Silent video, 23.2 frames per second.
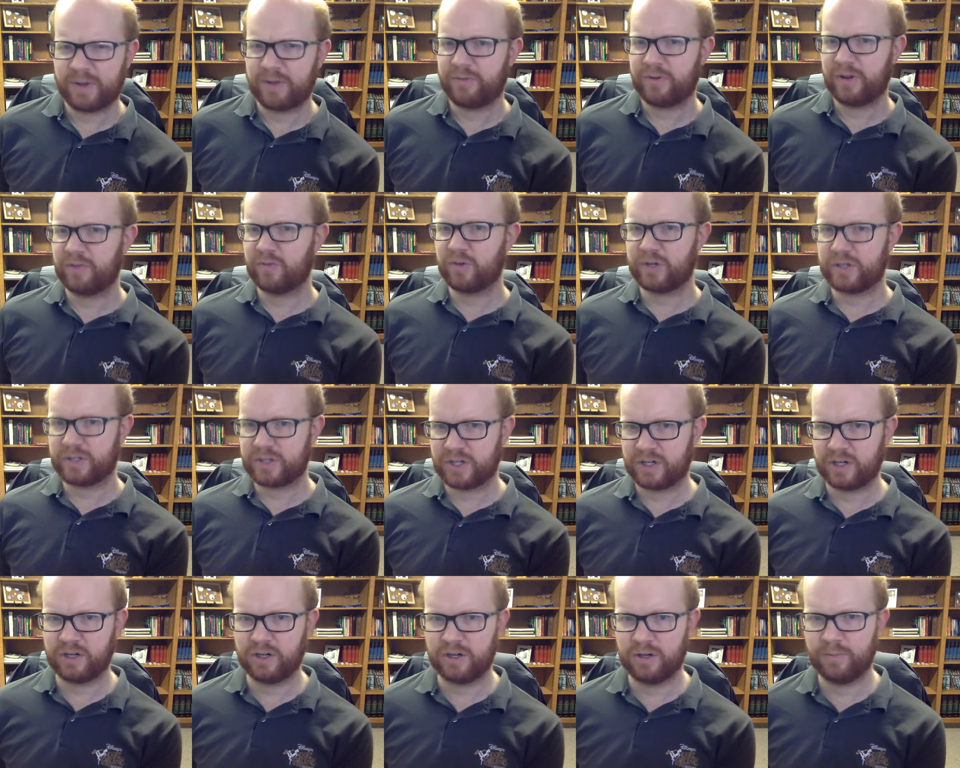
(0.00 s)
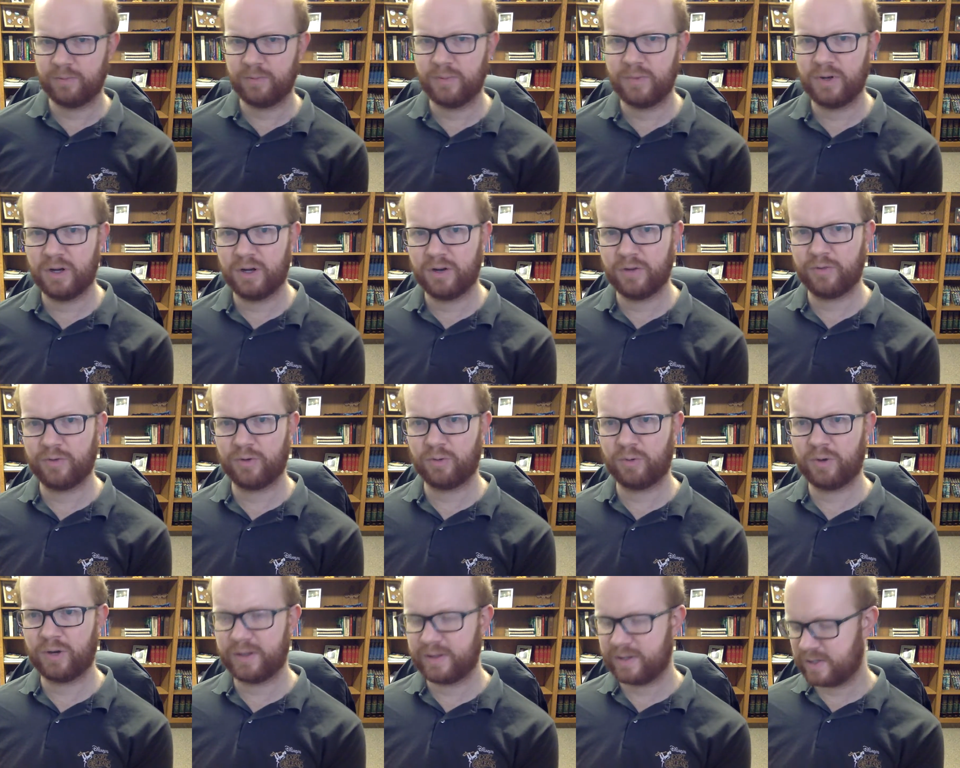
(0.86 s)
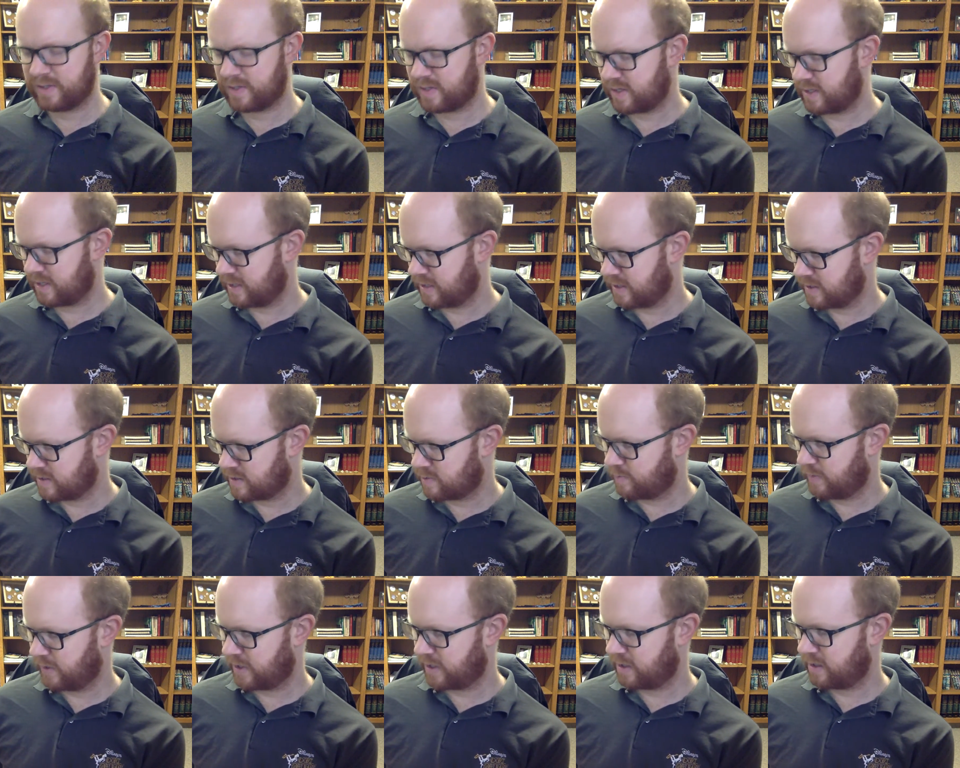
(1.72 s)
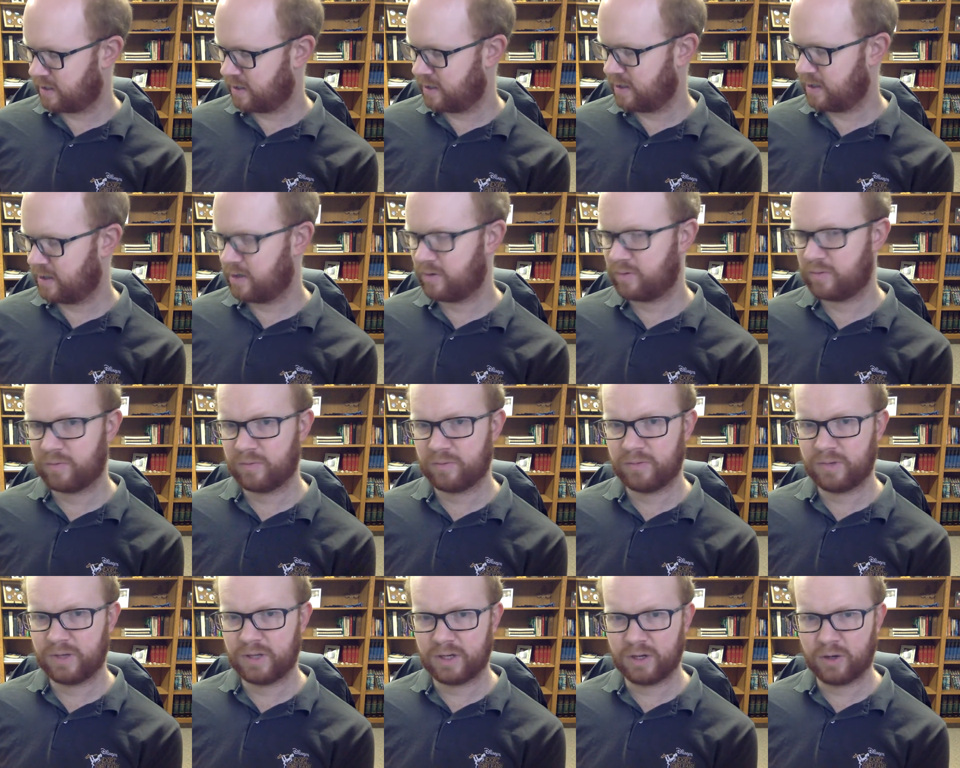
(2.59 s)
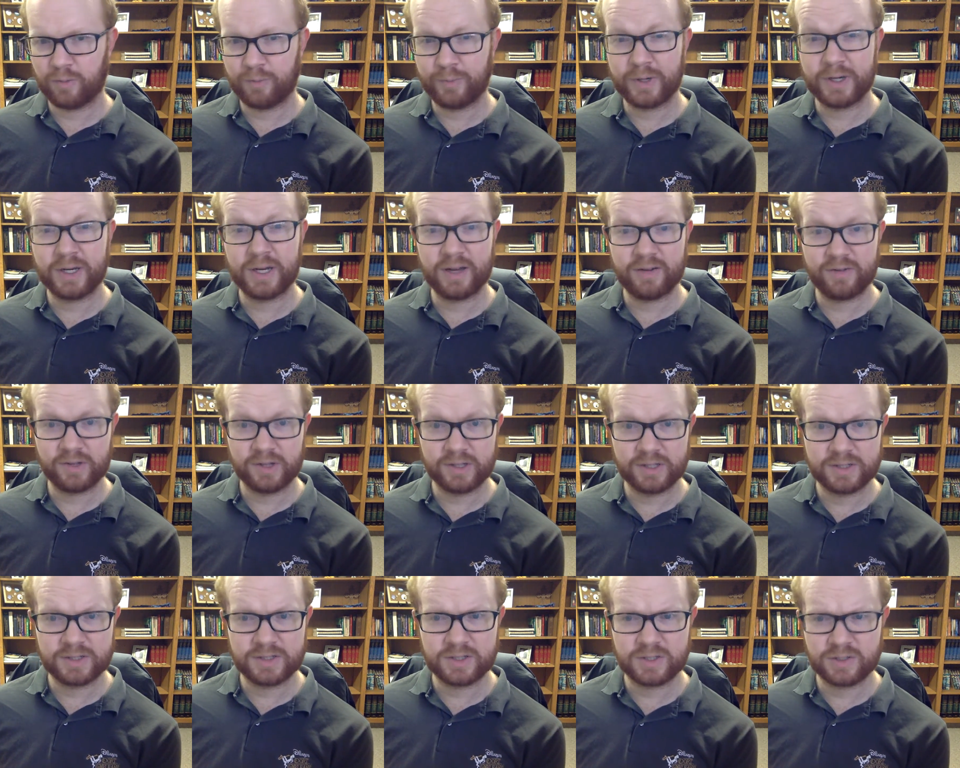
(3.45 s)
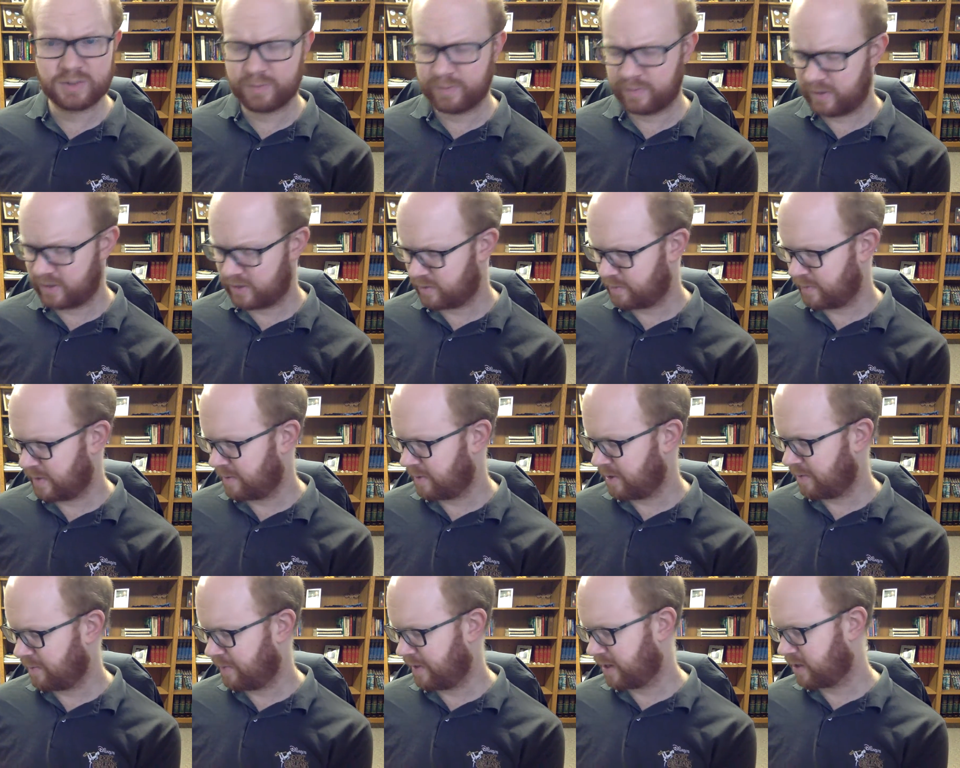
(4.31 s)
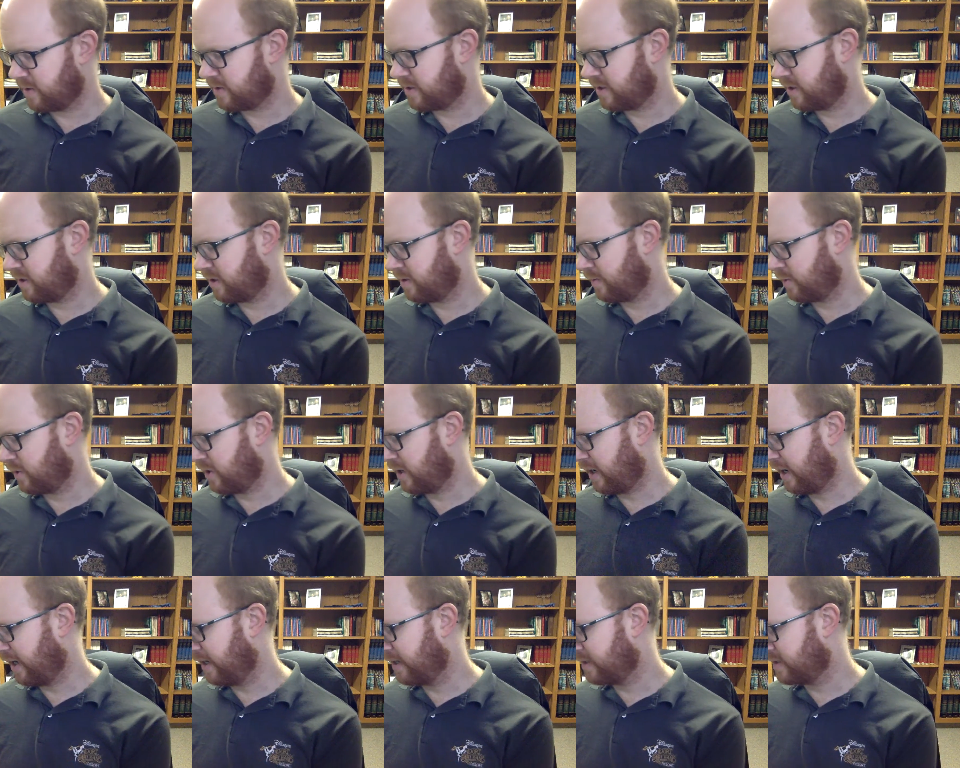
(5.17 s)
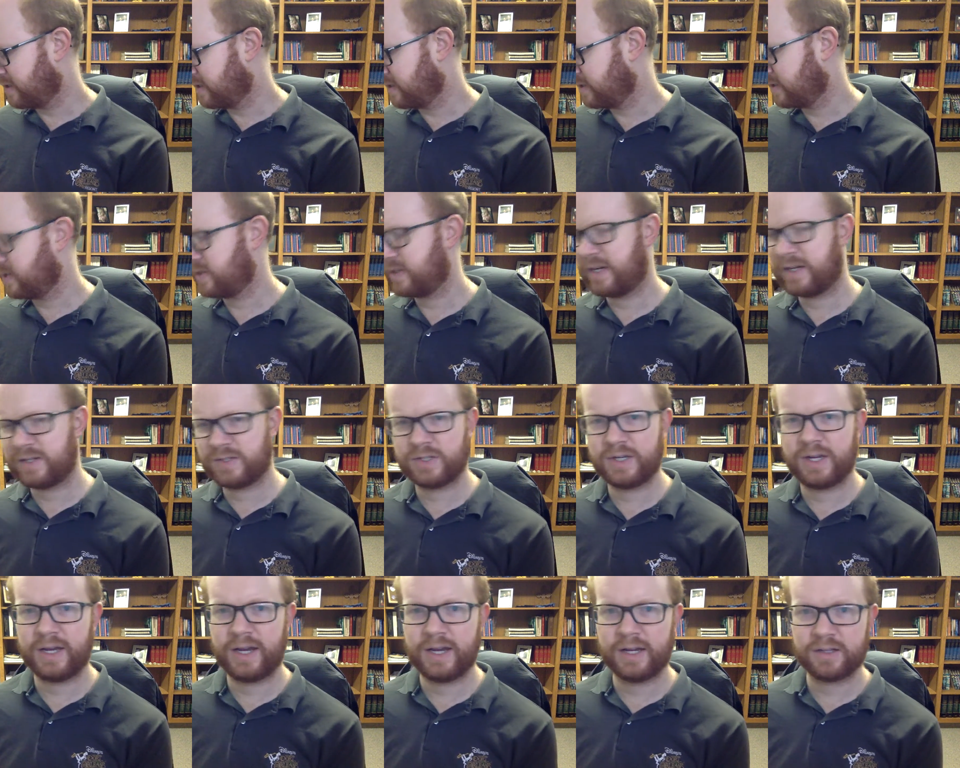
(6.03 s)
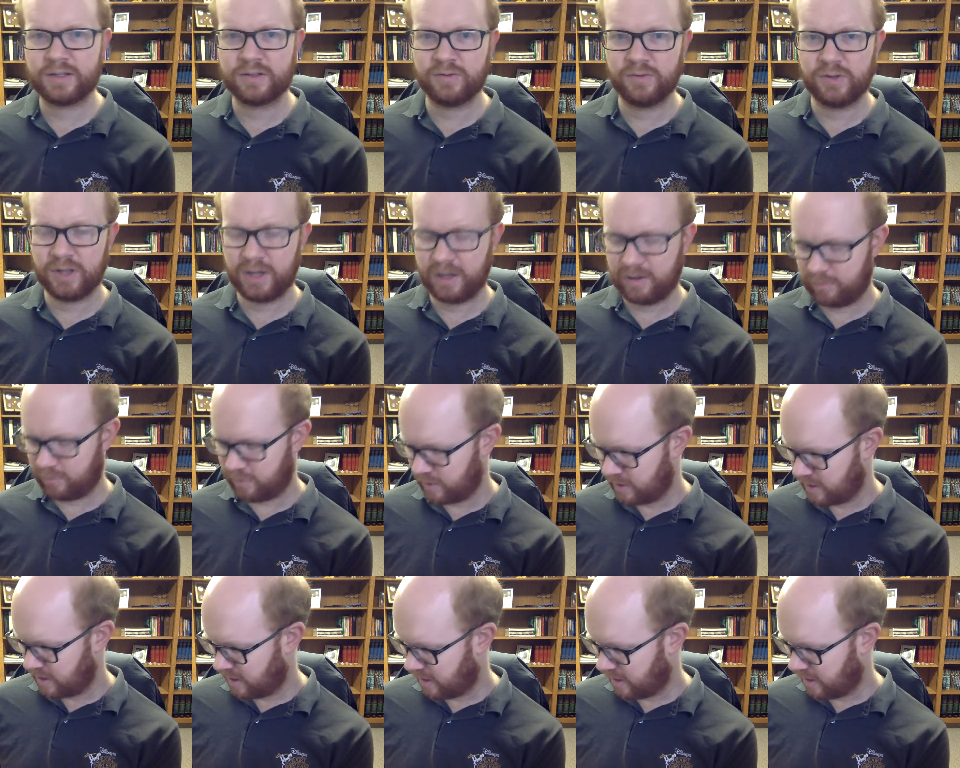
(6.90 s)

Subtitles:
my favorite term for what this is, but benevolence is maybe a better term, or kindness as an act of love.